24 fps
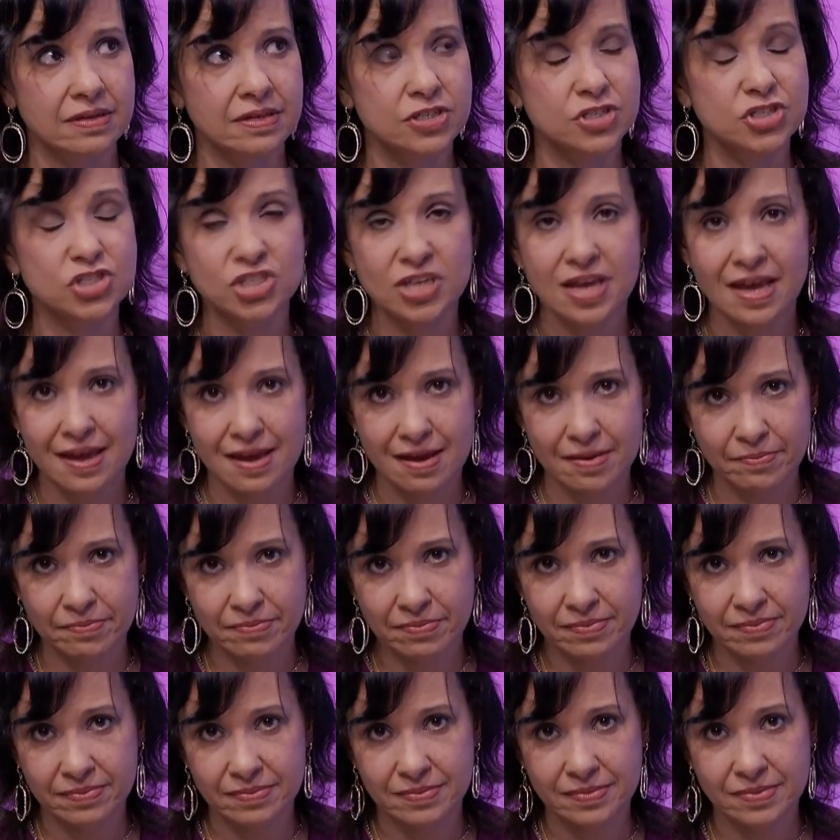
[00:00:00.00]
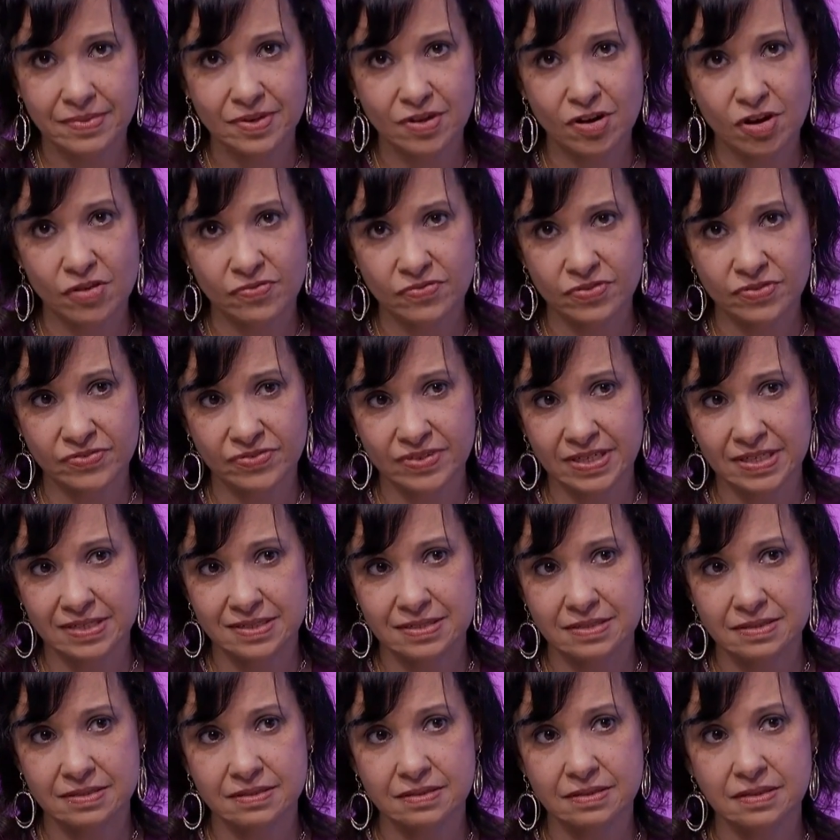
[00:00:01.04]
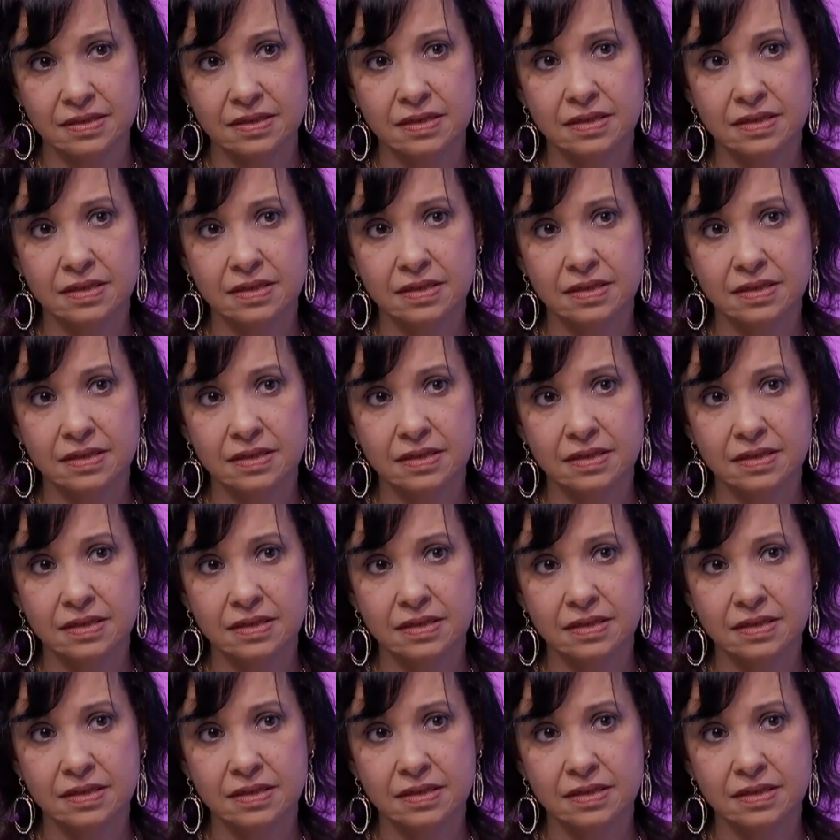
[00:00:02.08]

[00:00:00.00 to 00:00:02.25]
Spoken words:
shame off of us.